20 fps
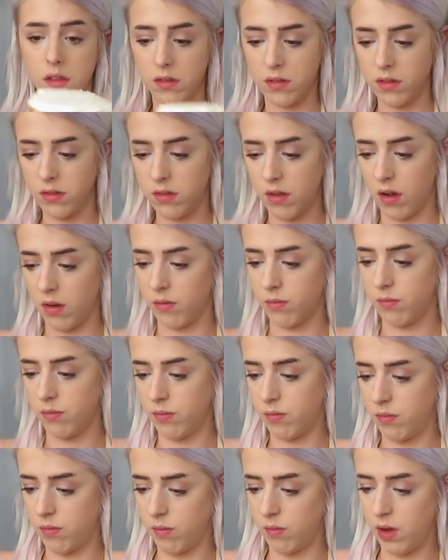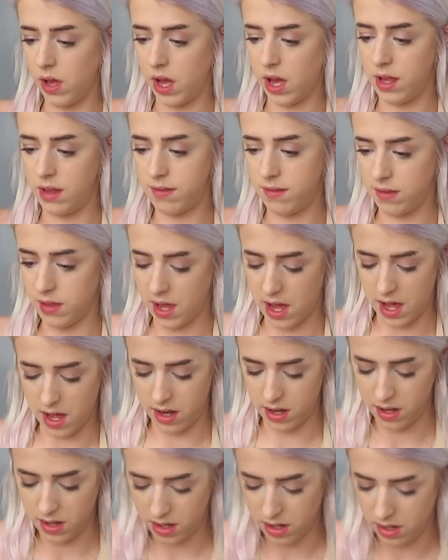So we ice that.
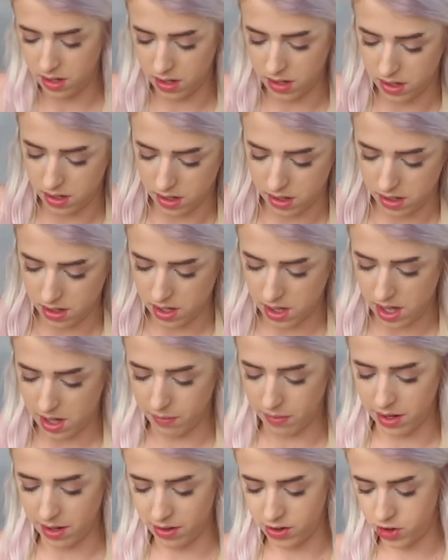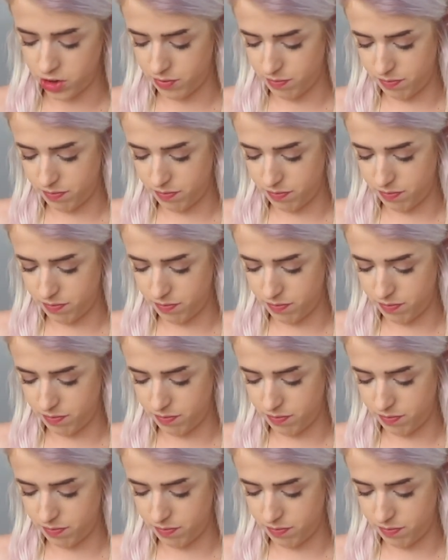I'm gonna